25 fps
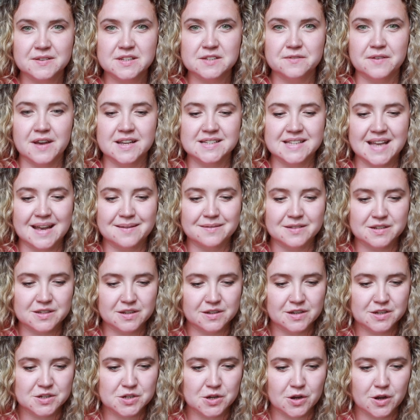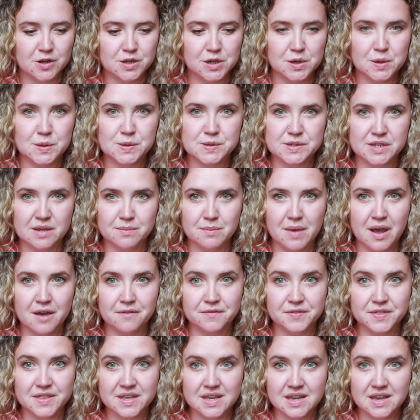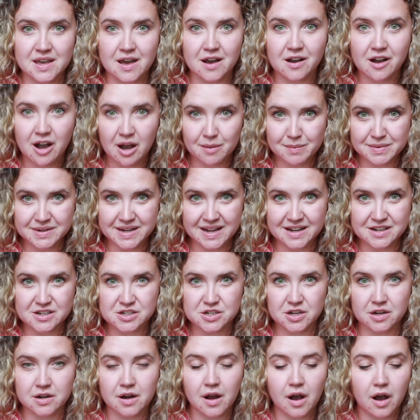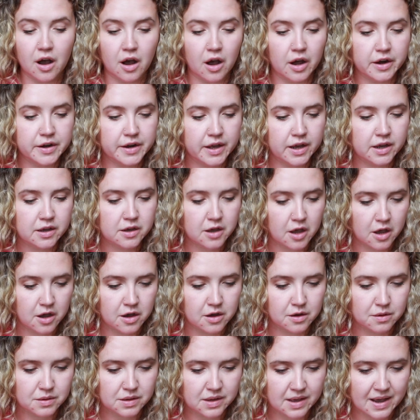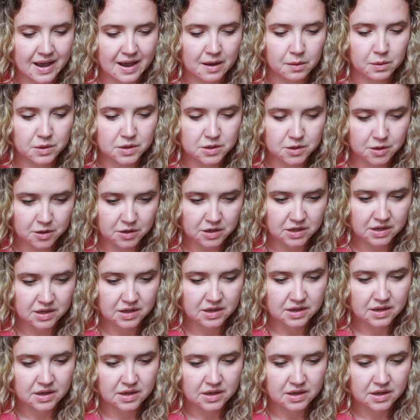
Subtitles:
things first, I'm just going to show you some of the accommodation on Ko Yao Noi.